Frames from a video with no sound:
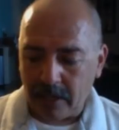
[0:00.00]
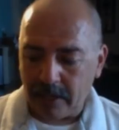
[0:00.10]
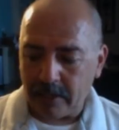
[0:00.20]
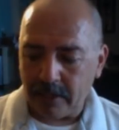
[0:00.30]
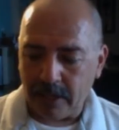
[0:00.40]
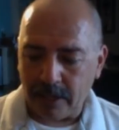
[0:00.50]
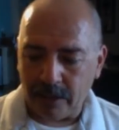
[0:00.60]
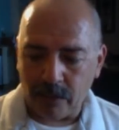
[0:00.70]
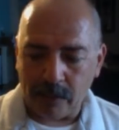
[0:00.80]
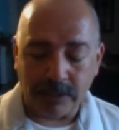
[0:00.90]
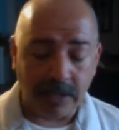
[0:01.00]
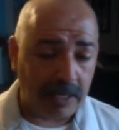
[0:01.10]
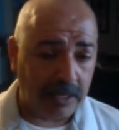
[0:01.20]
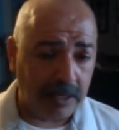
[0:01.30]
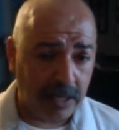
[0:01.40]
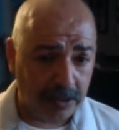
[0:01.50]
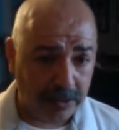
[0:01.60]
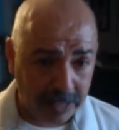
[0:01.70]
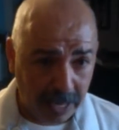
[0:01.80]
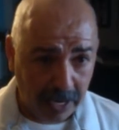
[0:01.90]
And we were talking the
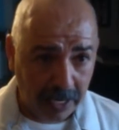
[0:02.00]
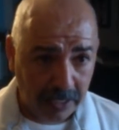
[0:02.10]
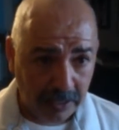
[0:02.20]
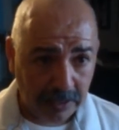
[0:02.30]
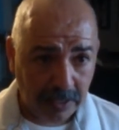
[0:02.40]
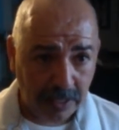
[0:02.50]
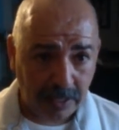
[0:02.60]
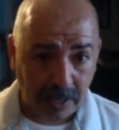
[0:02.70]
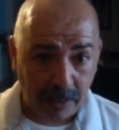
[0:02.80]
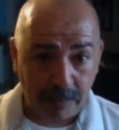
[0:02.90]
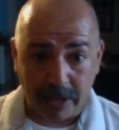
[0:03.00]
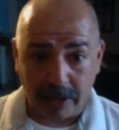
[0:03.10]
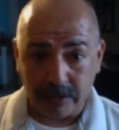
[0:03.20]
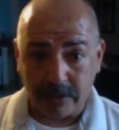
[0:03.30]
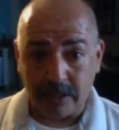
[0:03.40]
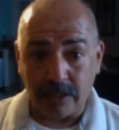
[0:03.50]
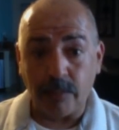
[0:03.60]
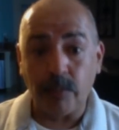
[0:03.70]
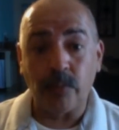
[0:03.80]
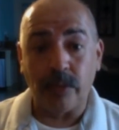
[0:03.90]
other day about the
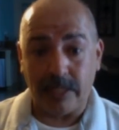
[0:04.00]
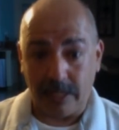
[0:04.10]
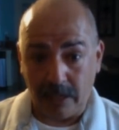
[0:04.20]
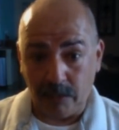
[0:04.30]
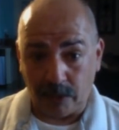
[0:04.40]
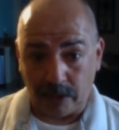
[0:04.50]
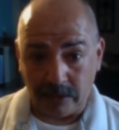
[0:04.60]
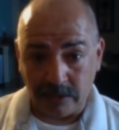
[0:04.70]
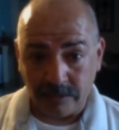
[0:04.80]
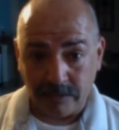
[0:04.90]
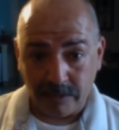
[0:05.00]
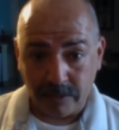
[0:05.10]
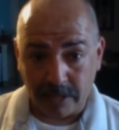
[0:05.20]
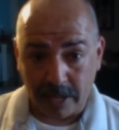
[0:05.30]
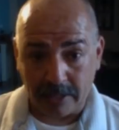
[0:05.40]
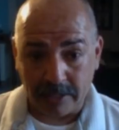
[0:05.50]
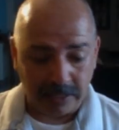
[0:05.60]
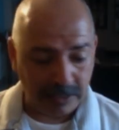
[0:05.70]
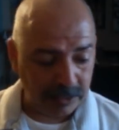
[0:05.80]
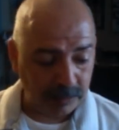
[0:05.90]
#1 keyword
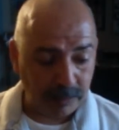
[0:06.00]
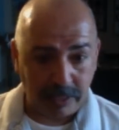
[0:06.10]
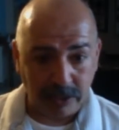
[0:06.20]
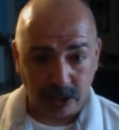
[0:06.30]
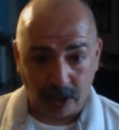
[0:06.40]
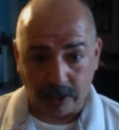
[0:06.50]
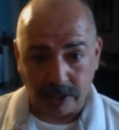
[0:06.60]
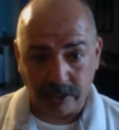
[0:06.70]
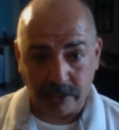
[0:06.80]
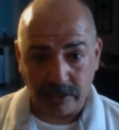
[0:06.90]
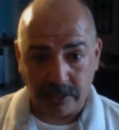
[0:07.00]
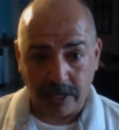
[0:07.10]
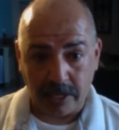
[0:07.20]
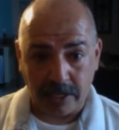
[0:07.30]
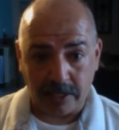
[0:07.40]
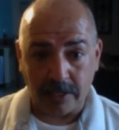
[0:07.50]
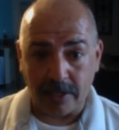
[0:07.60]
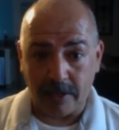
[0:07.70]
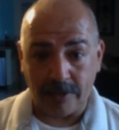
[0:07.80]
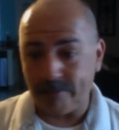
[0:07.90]
that is being searched. And
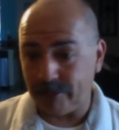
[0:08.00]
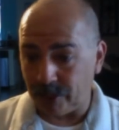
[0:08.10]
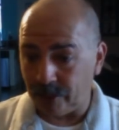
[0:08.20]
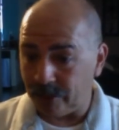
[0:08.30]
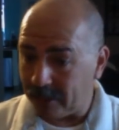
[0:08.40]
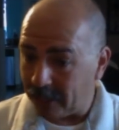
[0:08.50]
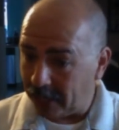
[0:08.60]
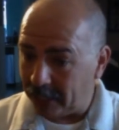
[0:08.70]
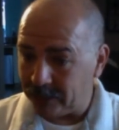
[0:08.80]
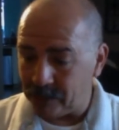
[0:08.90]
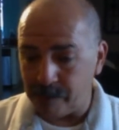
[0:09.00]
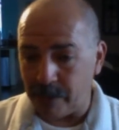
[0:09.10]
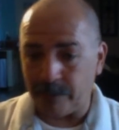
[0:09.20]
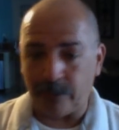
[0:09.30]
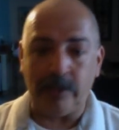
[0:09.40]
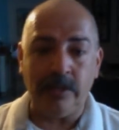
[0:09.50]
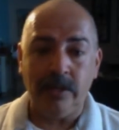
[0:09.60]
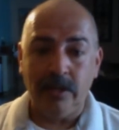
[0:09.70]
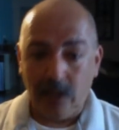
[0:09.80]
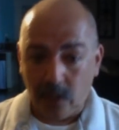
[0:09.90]
I'm sure you guys
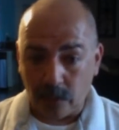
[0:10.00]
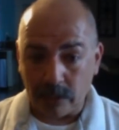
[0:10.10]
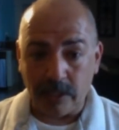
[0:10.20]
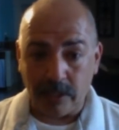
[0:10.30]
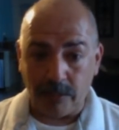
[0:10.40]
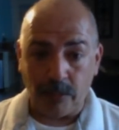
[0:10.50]
remember what the